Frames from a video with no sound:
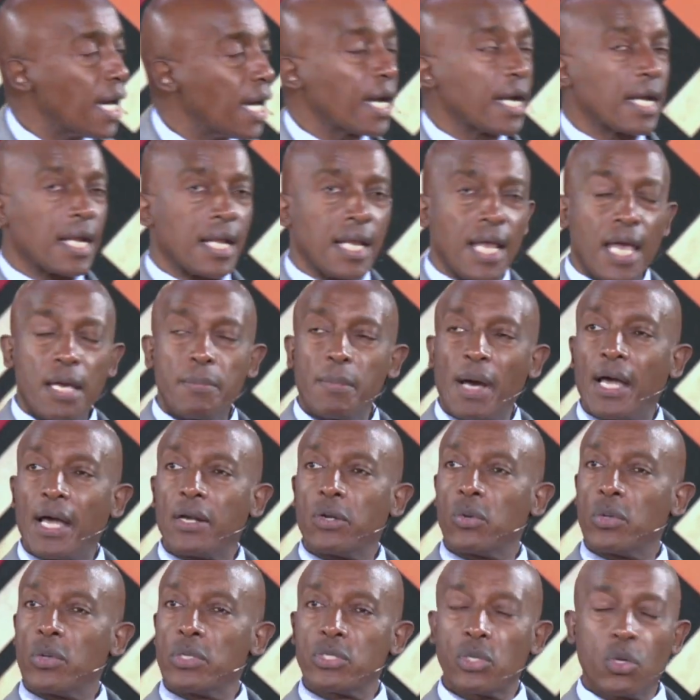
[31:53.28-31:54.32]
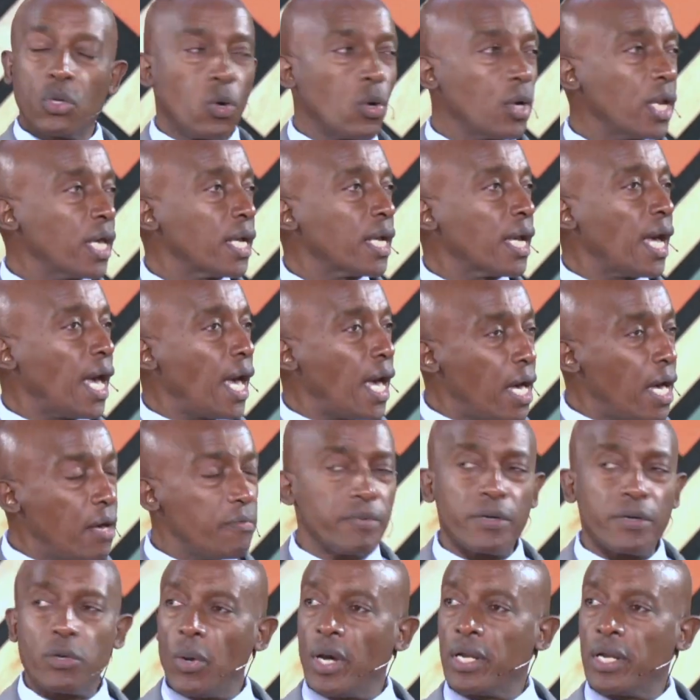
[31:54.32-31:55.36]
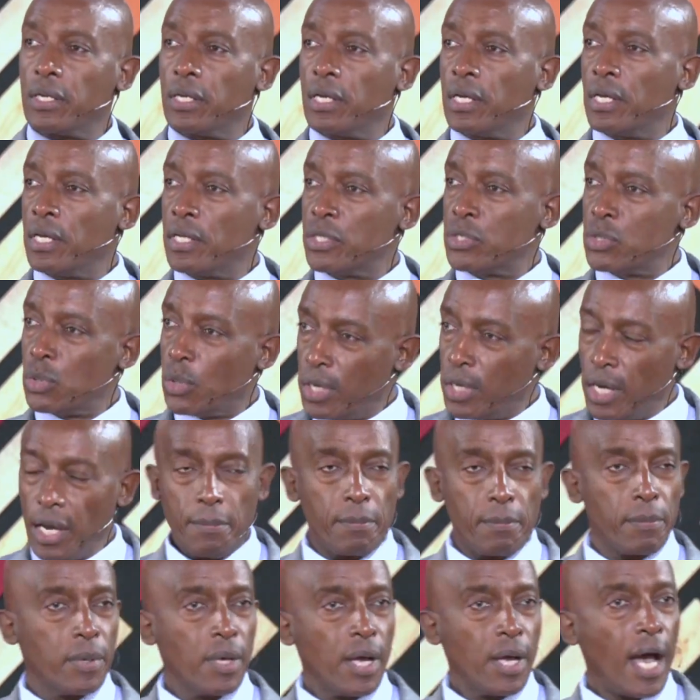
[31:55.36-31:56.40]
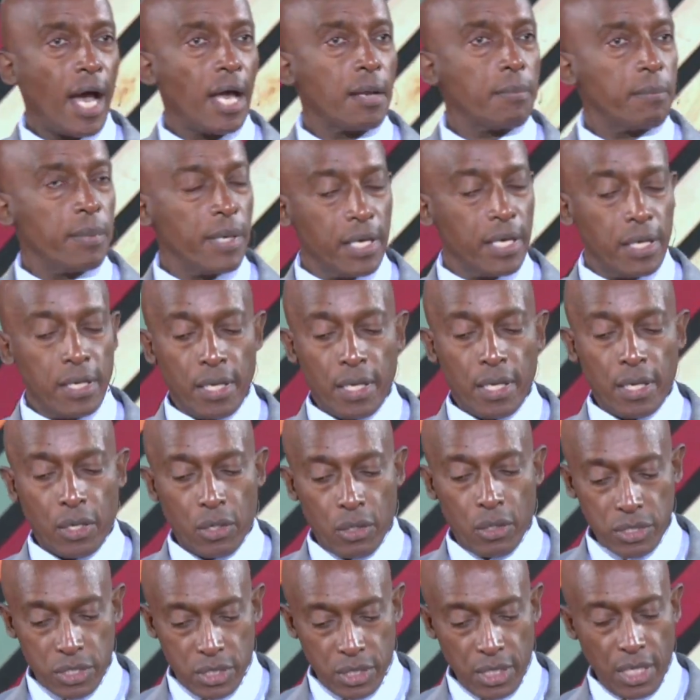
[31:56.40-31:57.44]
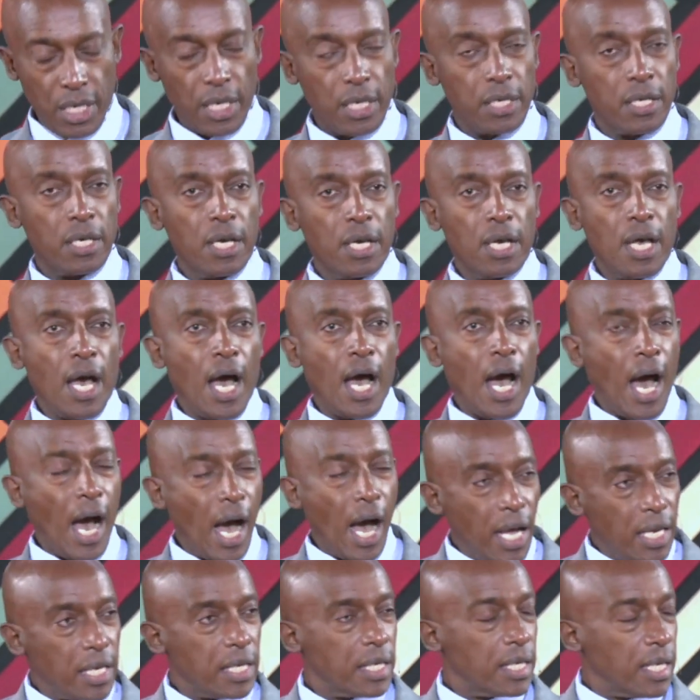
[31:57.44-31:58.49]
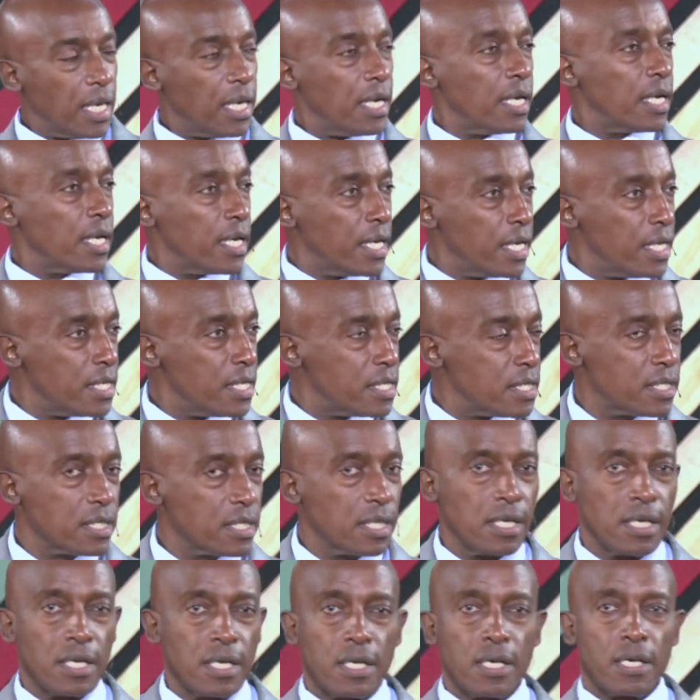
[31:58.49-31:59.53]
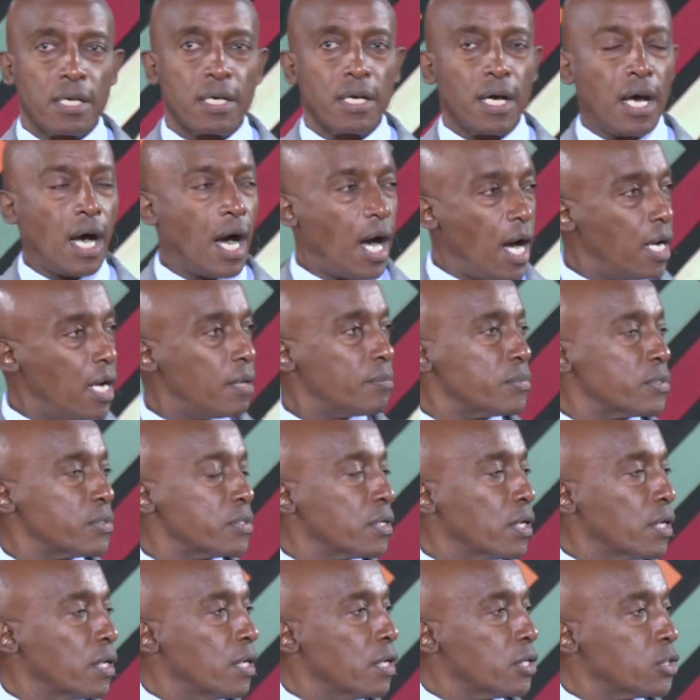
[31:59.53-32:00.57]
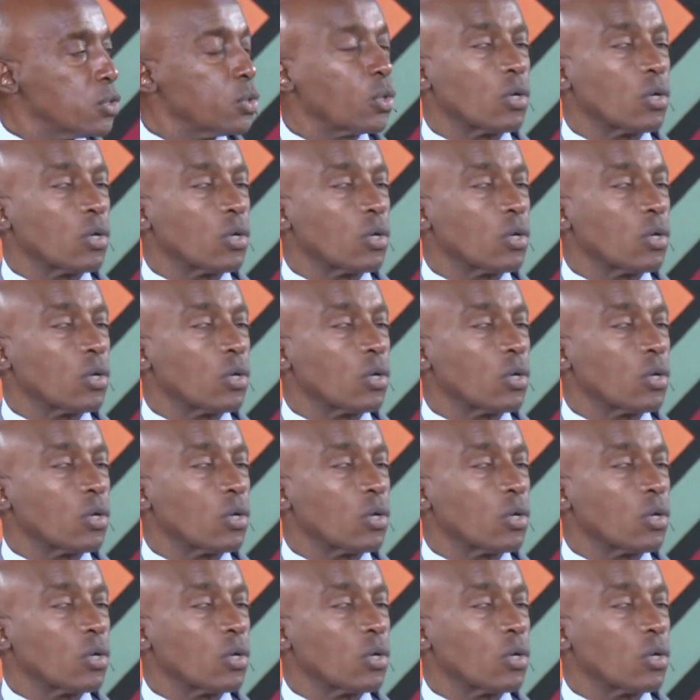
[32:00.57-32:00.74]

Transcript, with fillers: a claim and who is calling everyone to come and be considered under his arms, to